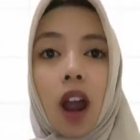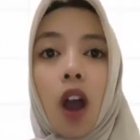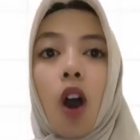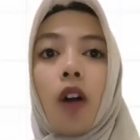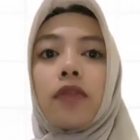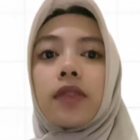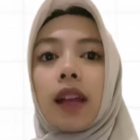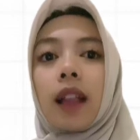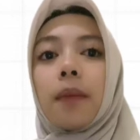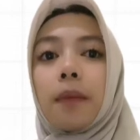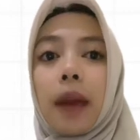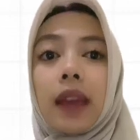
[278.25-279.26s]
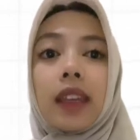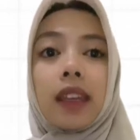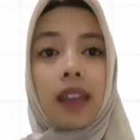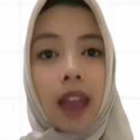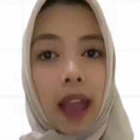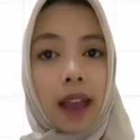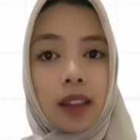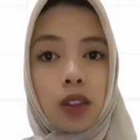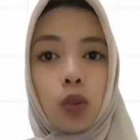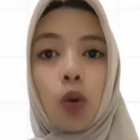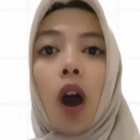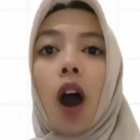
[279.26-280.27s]
or self-medicate
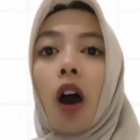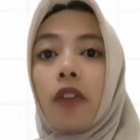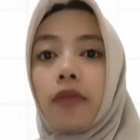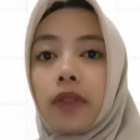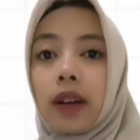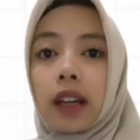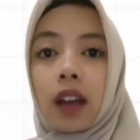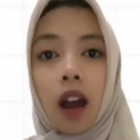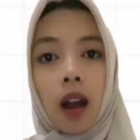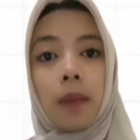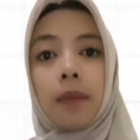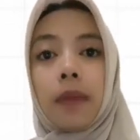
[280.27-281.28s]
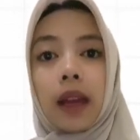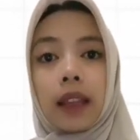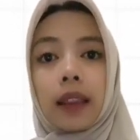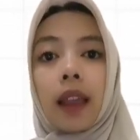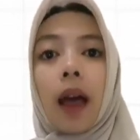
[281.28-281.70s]
to overcome it.